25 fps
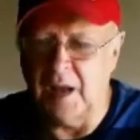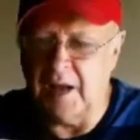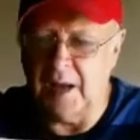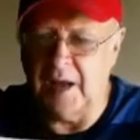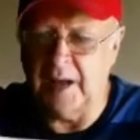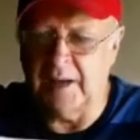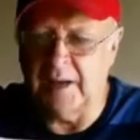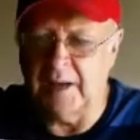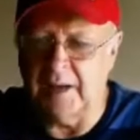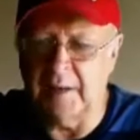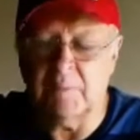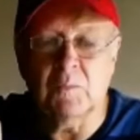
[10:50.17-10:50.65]

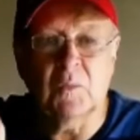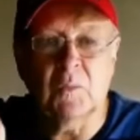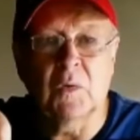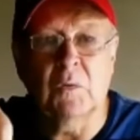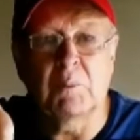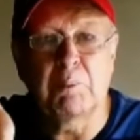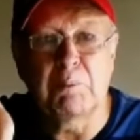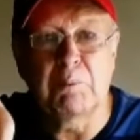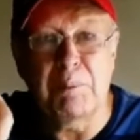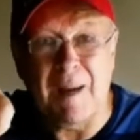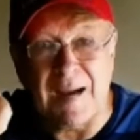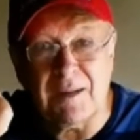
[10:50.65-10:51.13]
and it
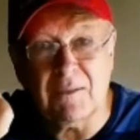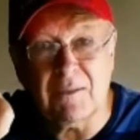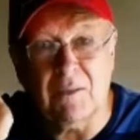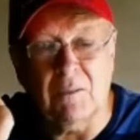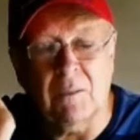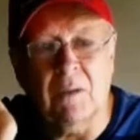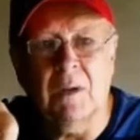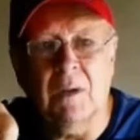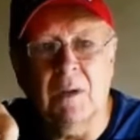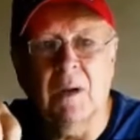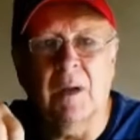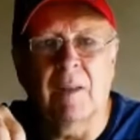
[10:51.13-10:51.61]
will
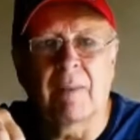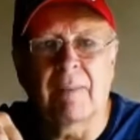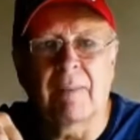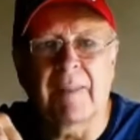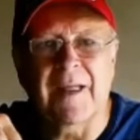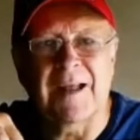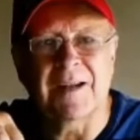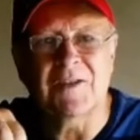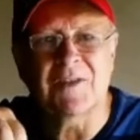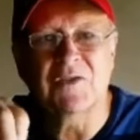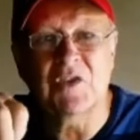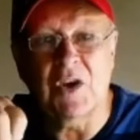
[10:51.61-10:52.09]
buckle
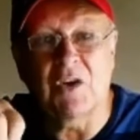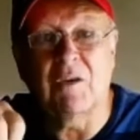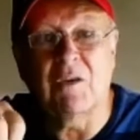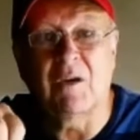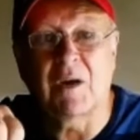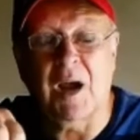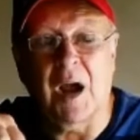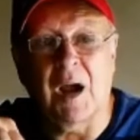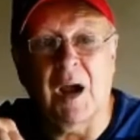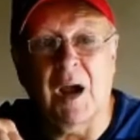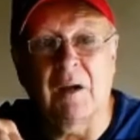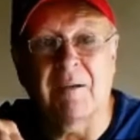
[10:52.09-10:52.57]
that gel
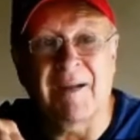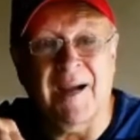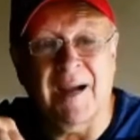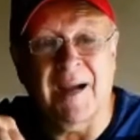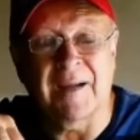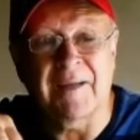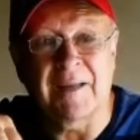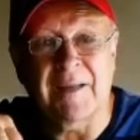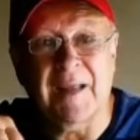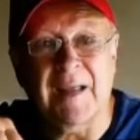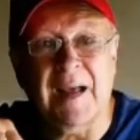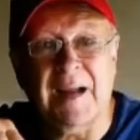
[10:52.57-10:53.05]
coat
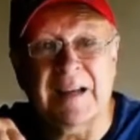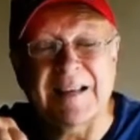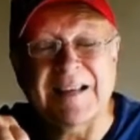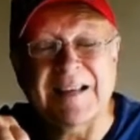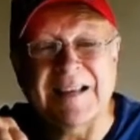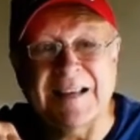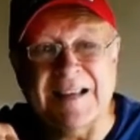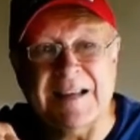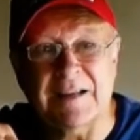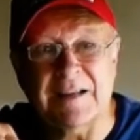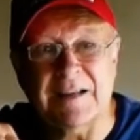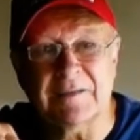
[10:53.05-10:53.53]
under that
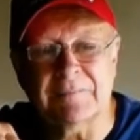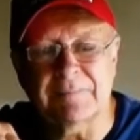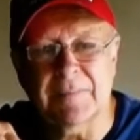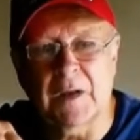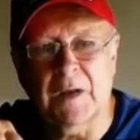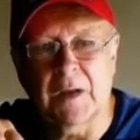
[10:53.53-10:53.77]
heat.